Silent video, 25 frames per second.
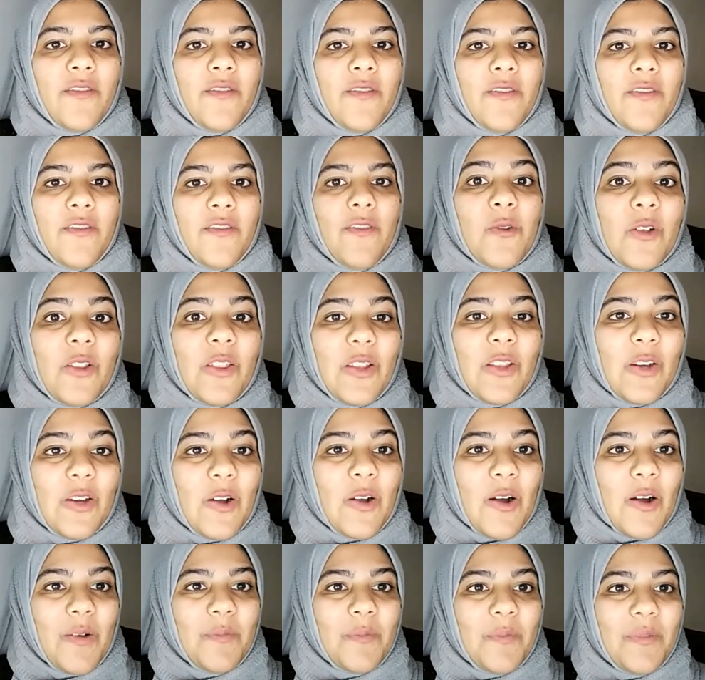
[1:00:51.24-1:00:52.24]
for all the
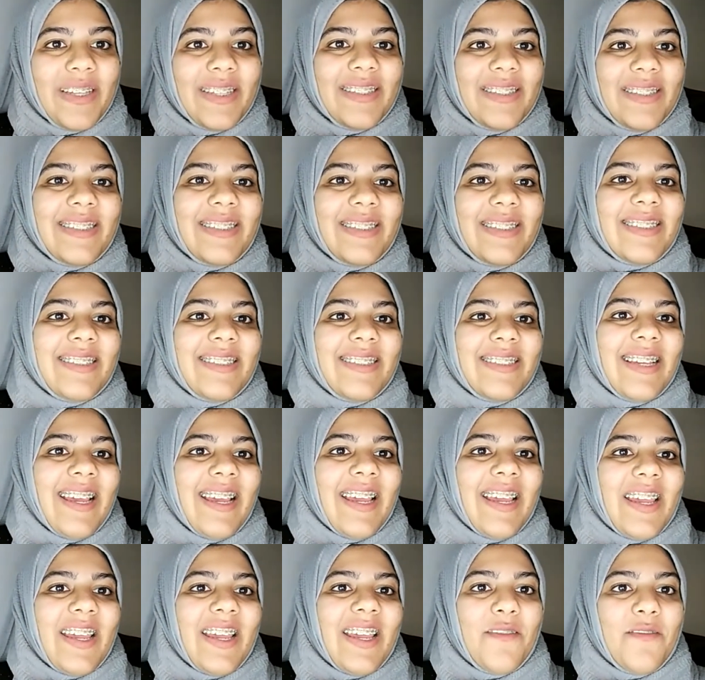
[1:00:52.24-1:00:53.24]
comments,
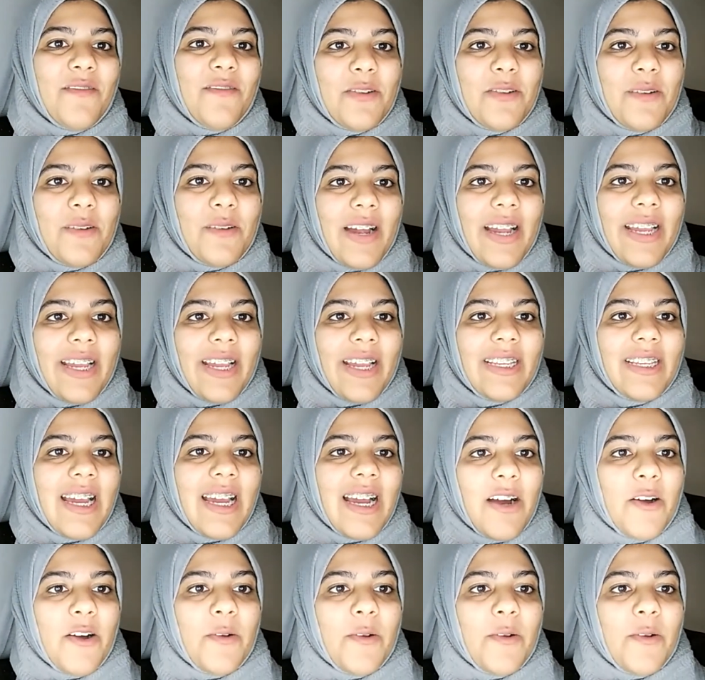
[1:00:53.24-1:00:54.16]
everyone.